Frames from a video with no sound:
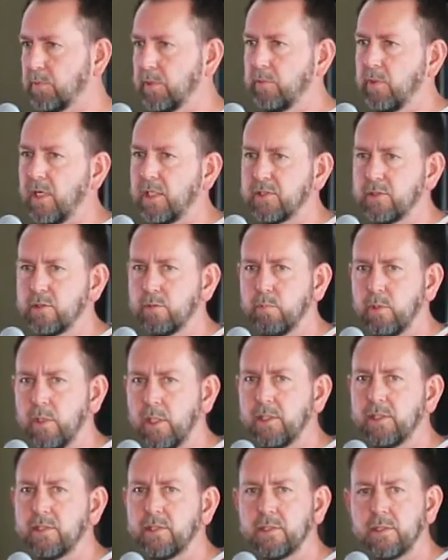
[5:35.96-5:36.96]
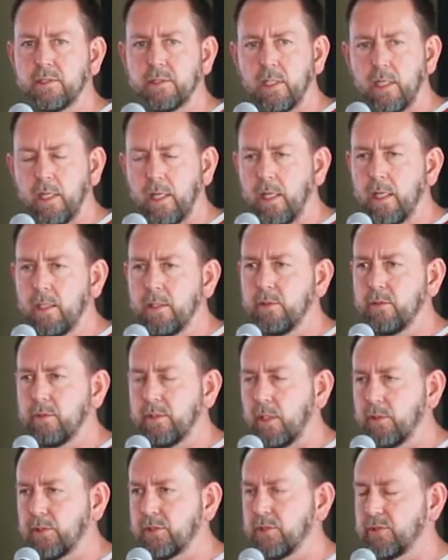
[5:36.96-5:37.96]
pre-rational place, and
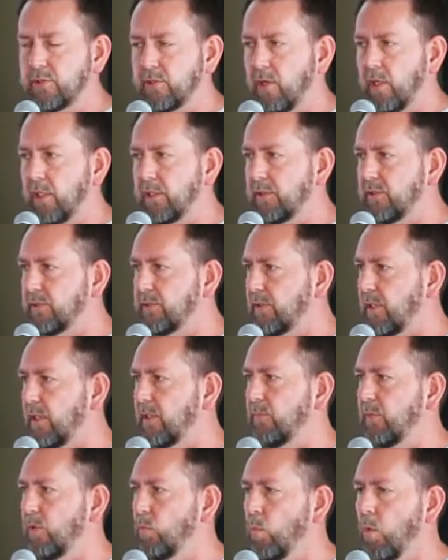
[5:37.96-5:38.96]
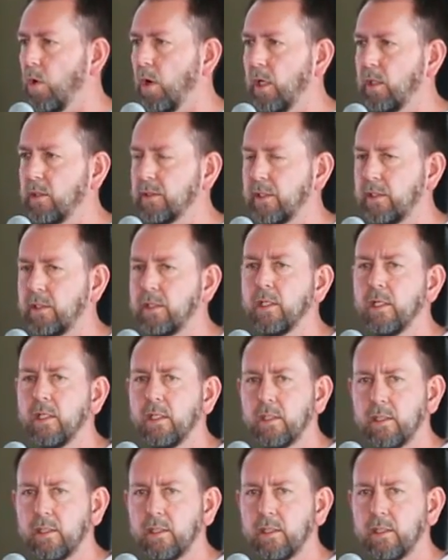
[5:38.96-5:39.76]
those societies tend to be wilder